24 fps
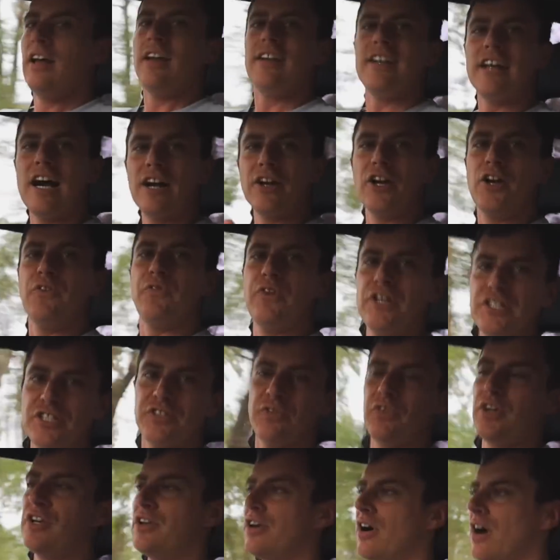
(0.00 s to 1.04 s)
Now, I'm going to finish
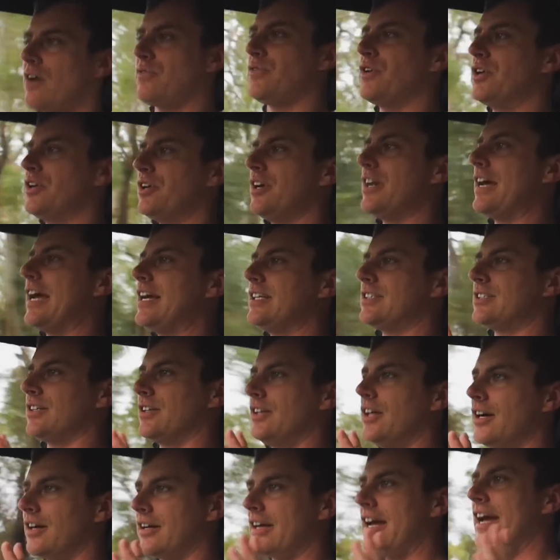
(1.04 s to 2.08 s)
the video off here today.
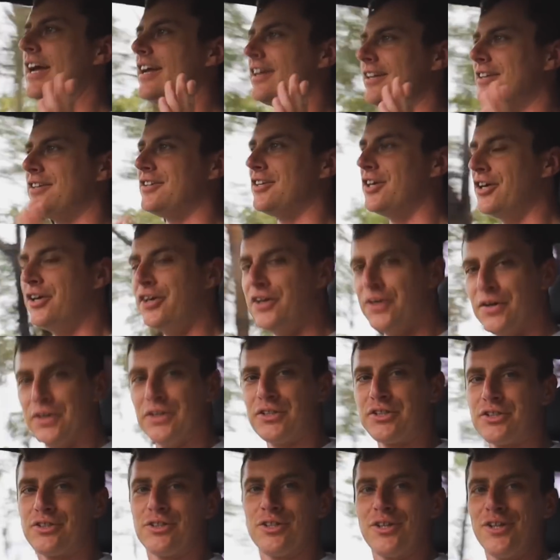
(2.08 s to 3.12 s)
So look, a
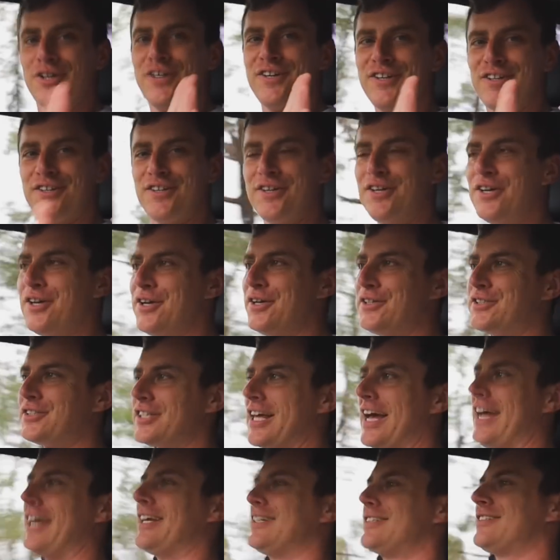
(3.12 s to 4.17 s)
huge, huge
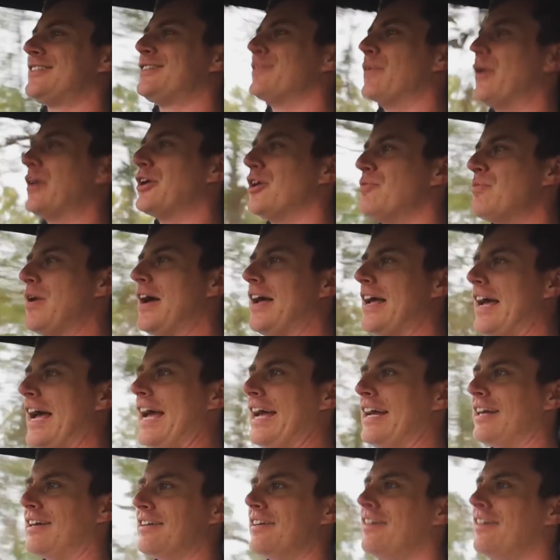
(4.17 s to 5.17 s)
thanks to my good mate Hank